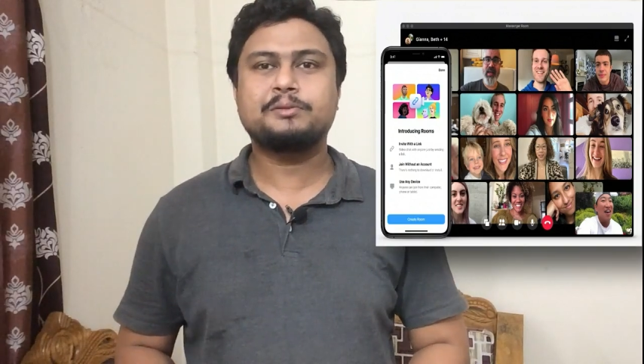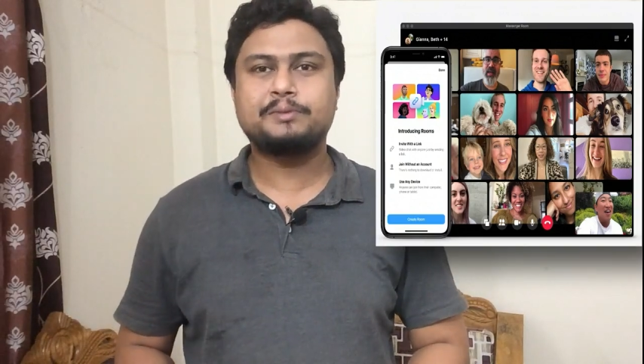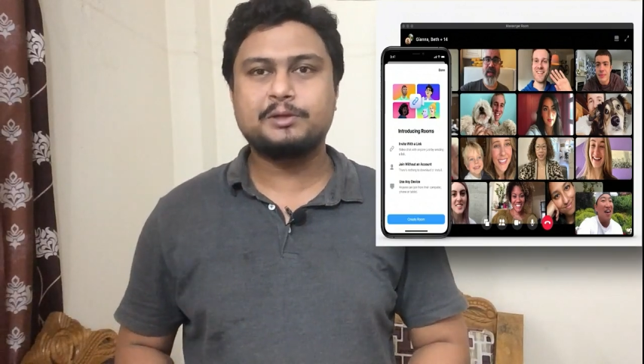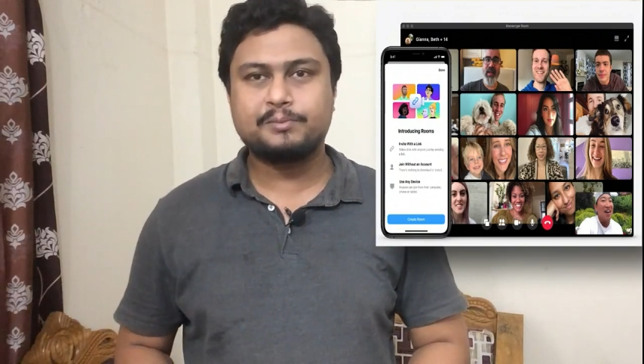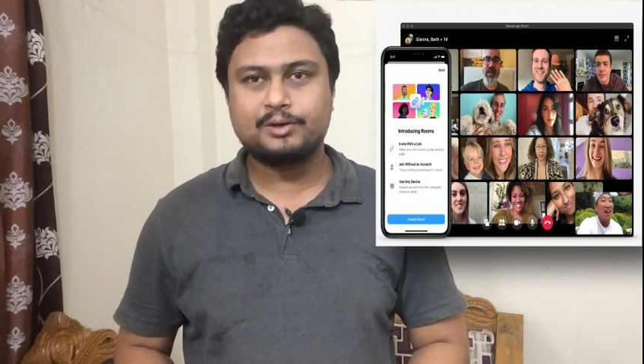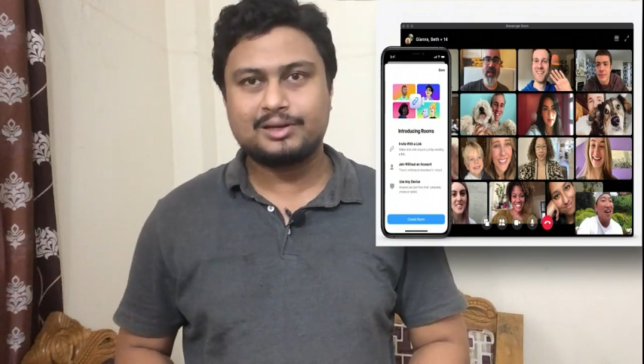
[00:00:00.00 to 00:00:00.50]

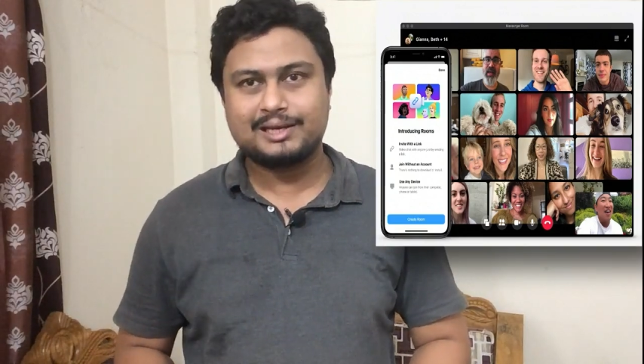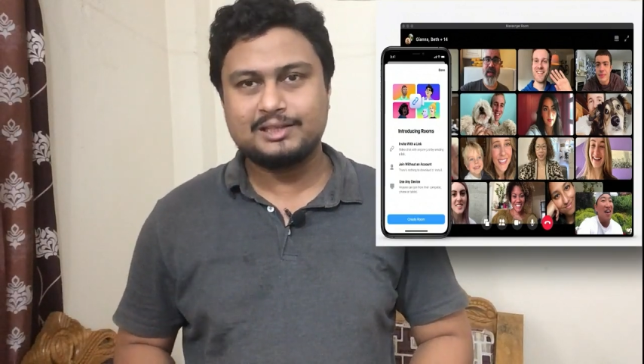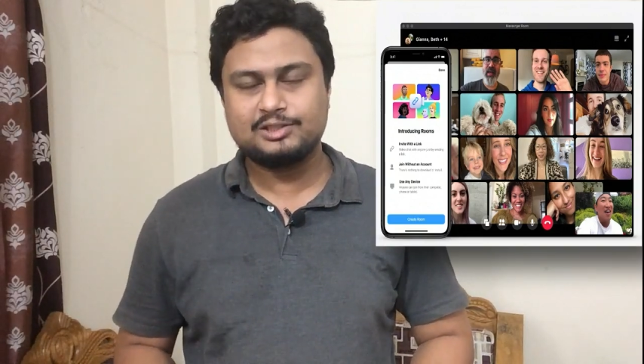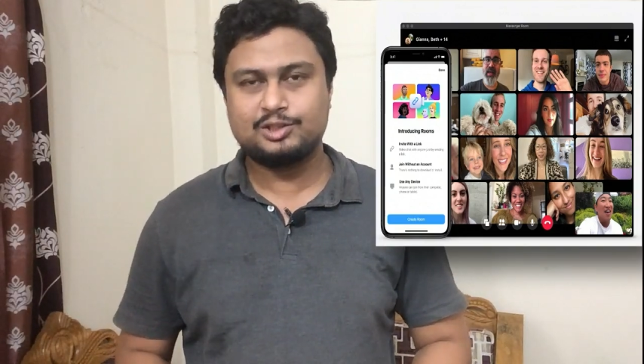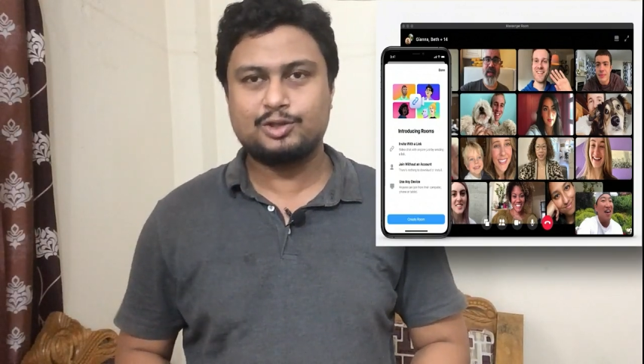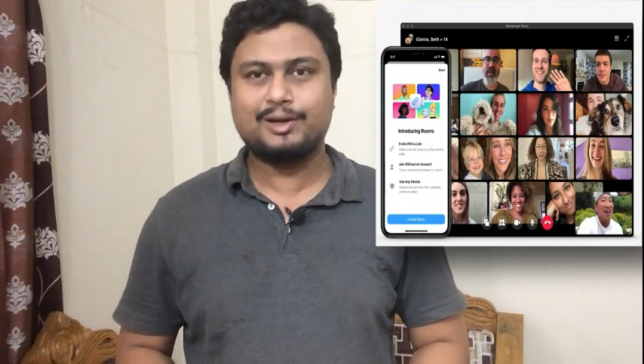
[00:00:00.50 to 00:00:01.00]
people
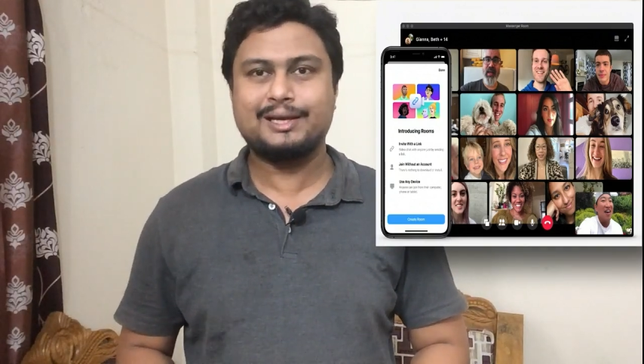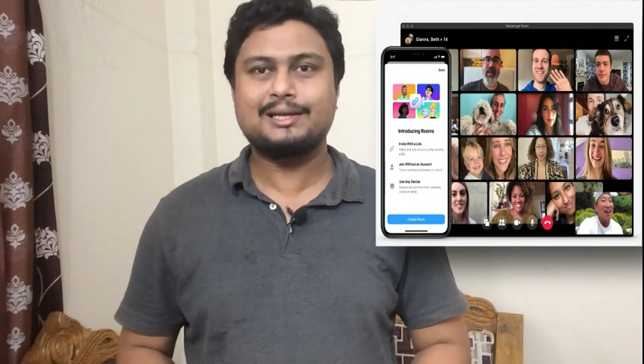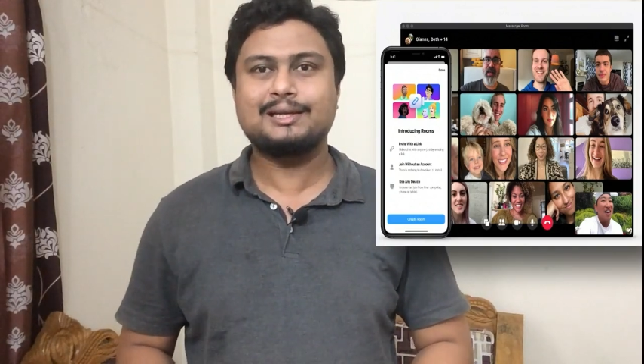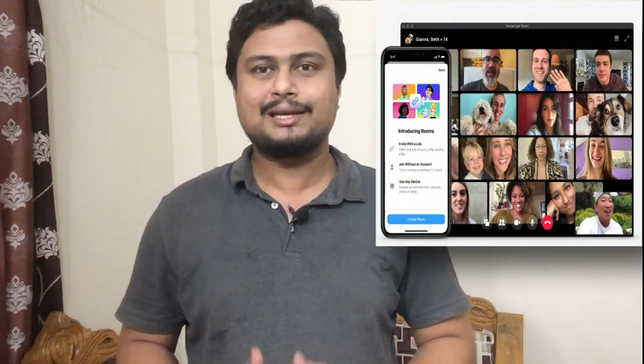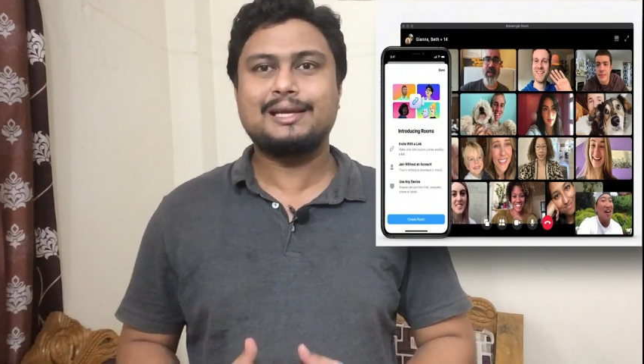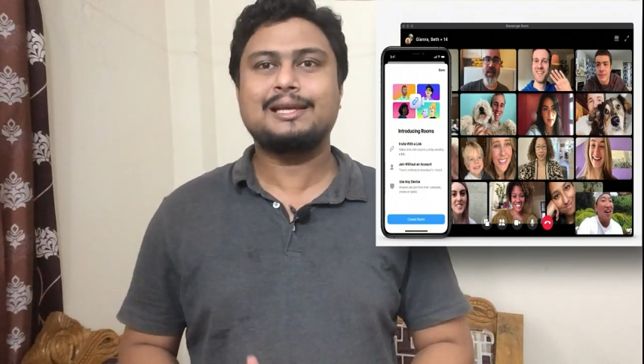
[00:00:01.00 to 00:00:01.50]
can
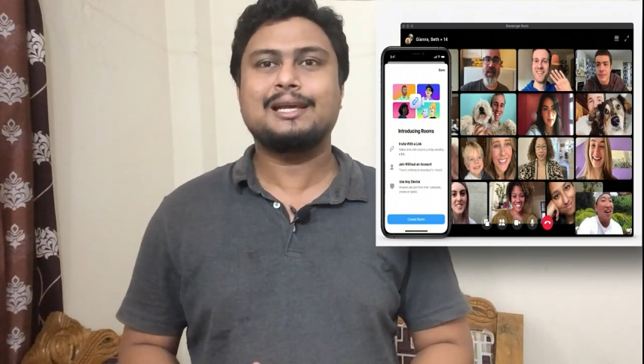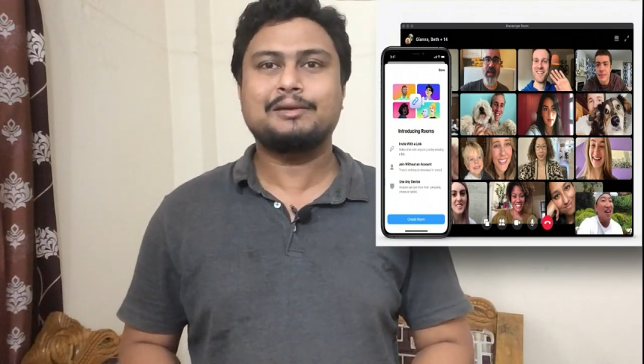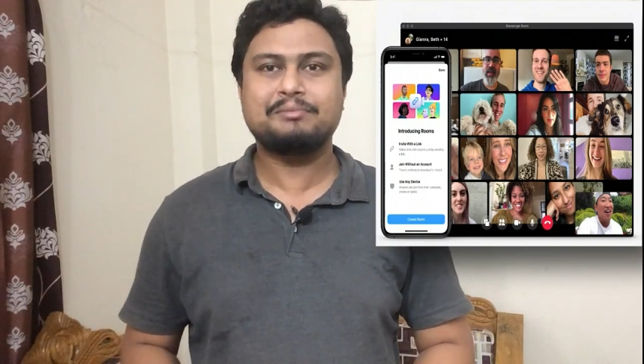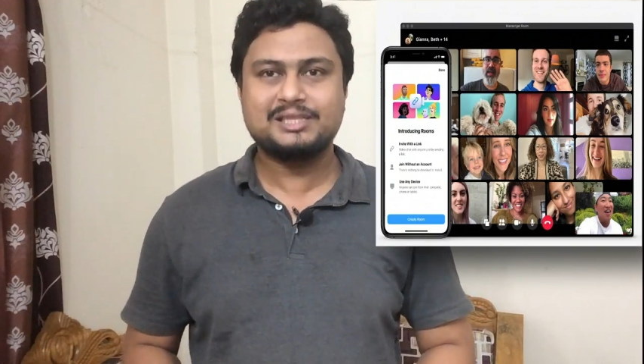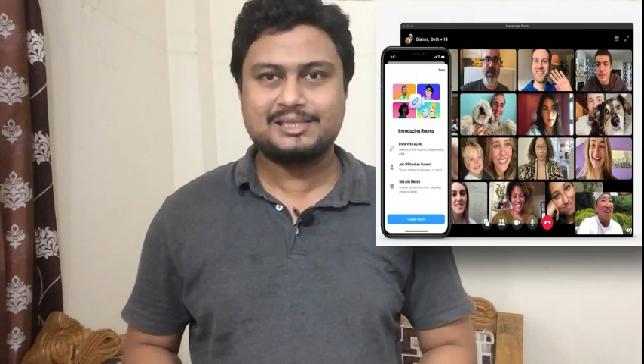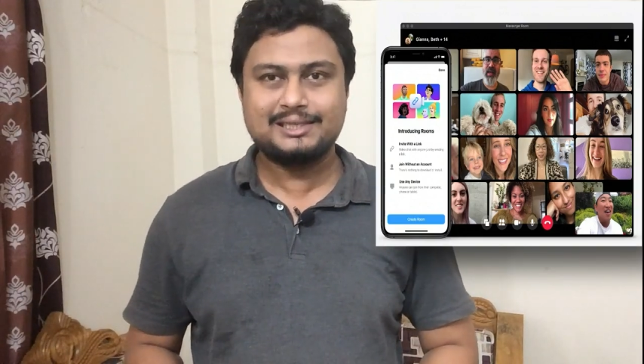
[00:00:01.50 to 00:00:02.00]
join in a
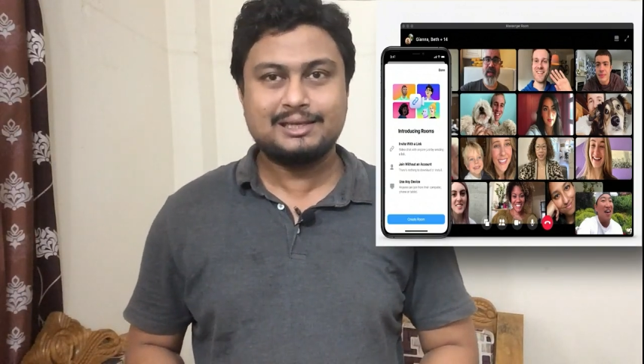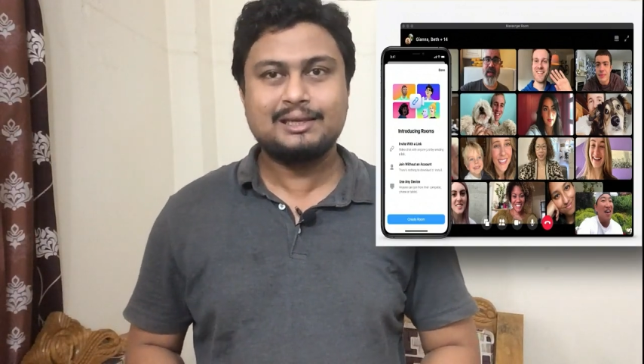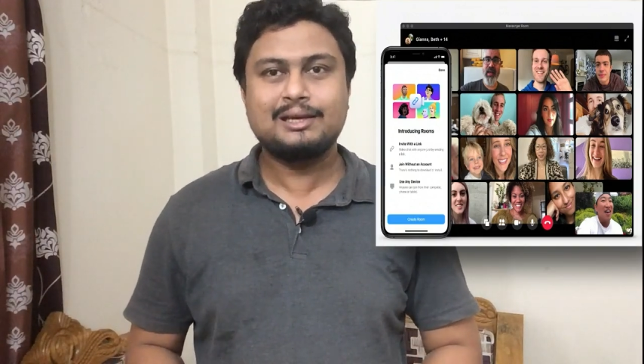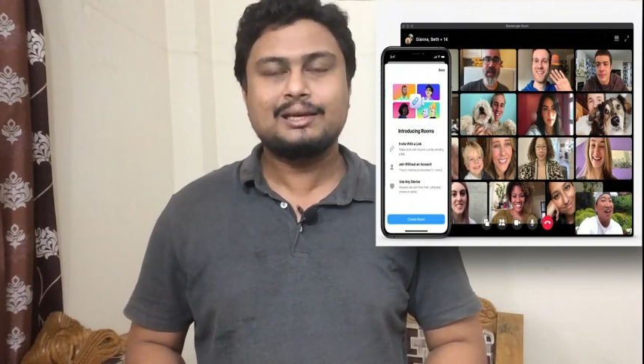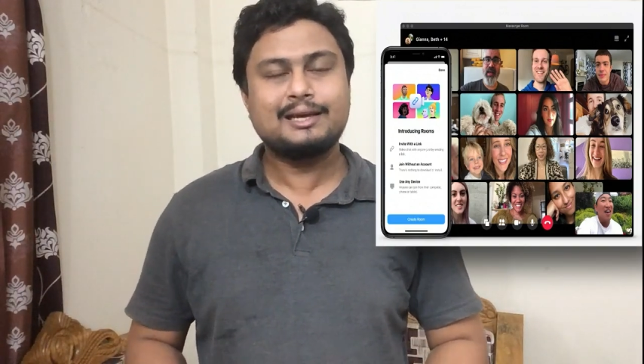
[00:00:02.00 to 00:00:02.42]
meeting.